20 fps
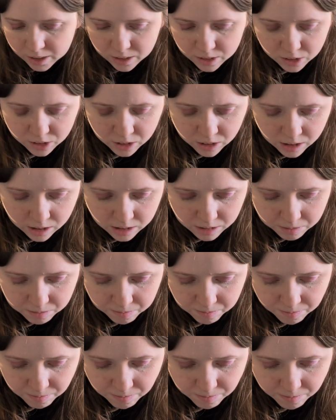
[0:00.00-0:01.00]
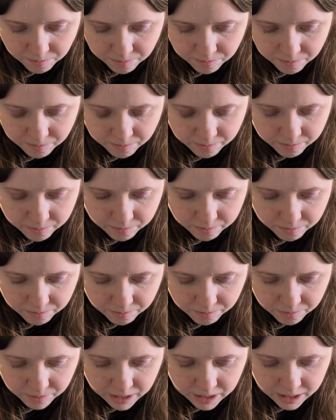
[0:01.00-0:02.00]
So yeah,
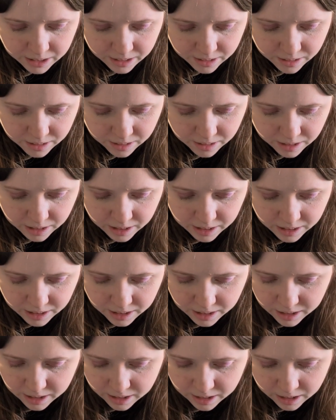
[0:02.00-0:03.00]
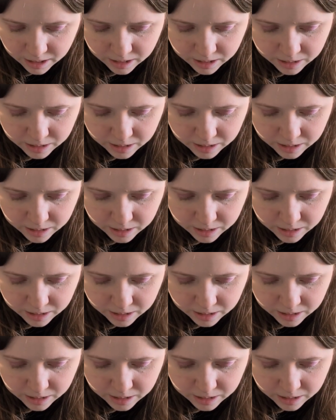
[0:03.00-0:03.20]
that's the